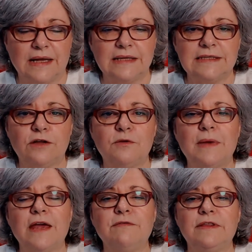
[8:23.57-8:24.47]
Tell them
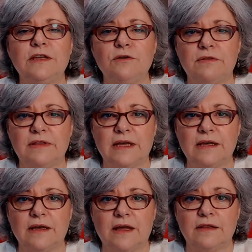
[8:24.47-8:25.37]
everything you think
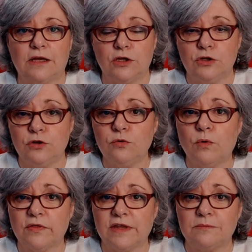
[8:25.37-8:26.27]
that you want
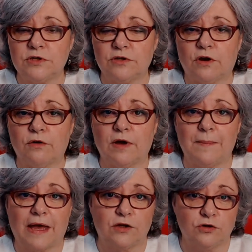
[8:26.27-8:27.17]
them to know
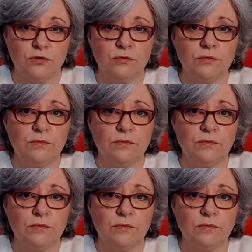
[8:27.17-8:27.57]
about you,